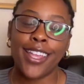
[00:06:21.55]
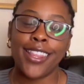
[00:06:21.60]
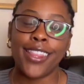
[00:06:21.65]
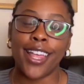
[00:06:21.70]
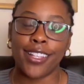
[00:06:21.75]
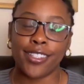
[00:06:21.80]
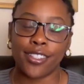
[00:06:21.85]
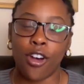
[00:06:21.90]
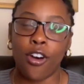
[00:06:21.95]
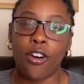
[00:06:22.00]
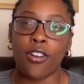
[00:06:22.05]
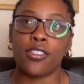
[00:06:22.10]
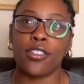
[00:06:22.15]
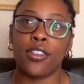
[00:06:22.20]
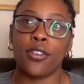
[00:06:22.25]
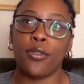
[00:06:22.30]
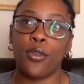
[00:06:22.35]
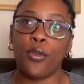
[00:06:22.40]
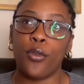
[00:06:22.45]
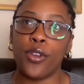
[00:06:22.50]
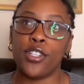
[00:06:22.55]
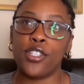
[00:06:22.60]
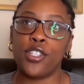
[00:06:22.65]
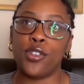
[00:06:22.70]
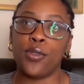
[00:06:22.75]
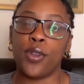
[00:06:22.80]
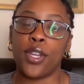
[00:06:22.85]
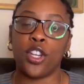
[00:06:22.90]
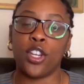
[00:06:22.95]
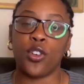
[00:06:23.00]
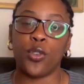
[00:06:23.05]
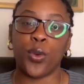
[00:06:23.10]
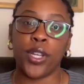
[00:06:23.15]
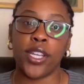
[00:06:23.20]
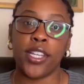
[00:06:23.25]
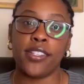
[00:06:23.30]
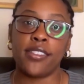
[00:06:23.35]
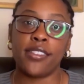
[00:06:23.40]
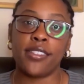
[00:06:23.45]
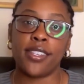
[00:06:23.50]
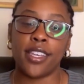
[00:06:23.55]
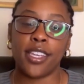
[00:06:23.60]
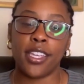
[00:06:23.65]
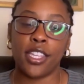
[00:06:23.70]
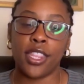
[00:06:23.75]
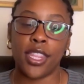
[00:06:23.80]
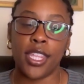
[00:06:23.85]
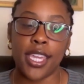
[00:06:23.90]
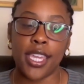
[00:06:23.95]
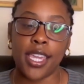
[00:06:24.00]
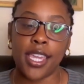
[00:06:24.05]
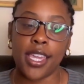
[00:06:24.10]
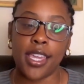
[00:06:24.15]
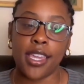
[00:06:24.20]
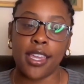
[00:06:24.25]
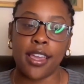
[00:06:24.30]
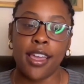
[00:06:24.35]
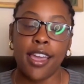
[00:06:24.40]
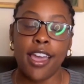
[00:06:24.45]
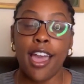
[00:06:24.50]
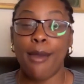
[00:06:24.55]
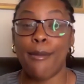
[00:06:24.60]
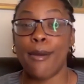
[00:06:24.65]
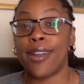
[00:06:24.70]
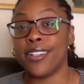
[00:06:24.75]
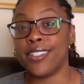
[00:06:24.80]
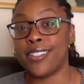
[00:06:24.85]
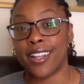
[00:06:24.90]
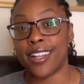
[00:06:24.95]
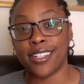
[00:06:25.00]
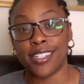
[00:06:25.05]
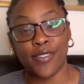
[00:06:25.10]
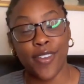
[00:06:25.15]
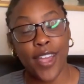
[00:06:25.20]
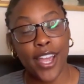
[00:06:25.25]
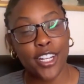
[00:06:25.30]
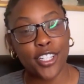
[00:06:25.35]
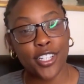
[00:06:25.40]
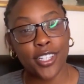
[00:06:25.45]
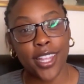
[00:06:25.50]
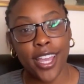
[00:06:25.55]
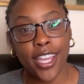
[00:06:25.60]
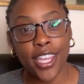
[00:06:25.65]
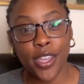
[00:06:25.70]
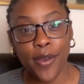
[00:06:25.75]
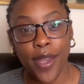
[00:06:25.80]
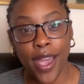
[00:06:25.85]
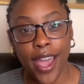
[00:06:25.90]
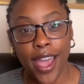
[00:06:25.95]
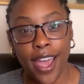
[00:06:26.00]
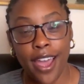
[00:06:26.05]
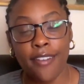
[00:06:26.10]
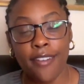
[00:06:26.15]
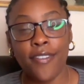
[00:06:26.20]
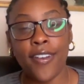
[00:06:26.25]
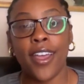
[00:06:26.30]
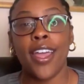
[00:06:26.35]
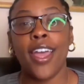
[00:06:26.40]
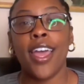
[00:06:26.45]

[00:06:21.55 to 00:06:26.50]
That's also going to increase the amount of satisfaction that you have.